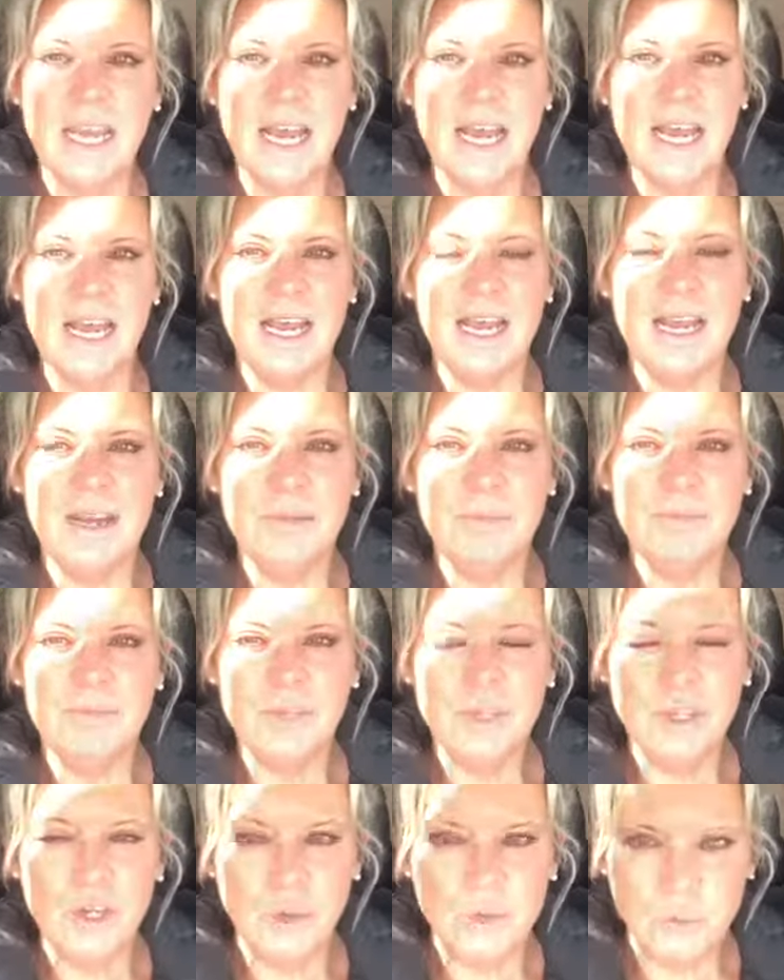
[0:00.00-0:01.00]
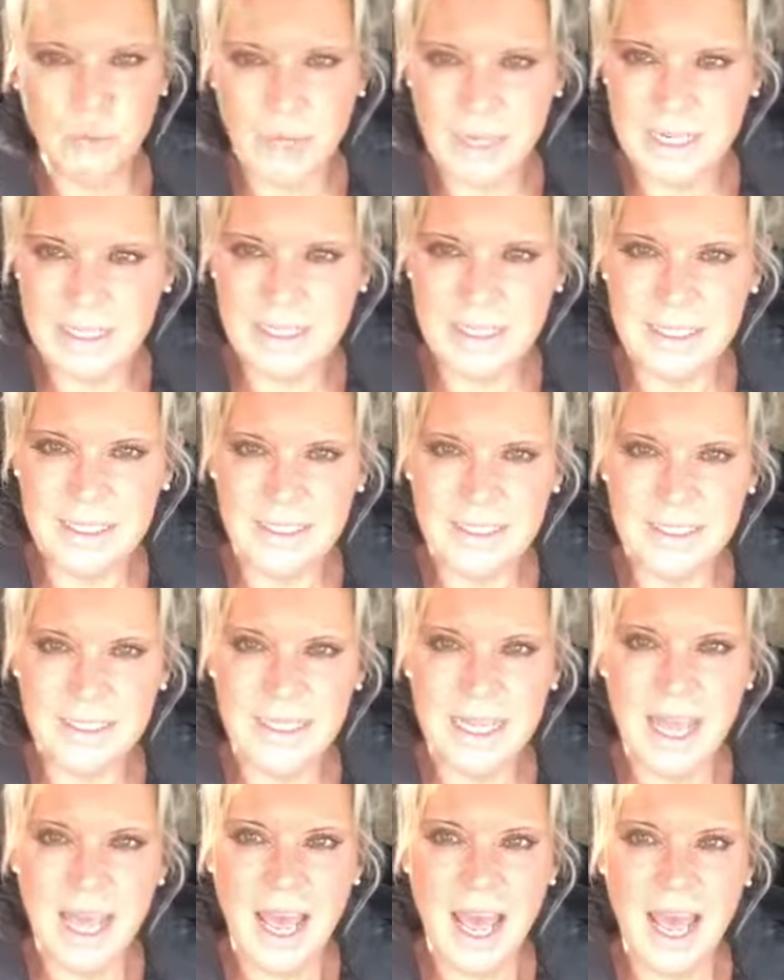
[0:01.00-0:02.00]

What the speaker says: you know, reasons.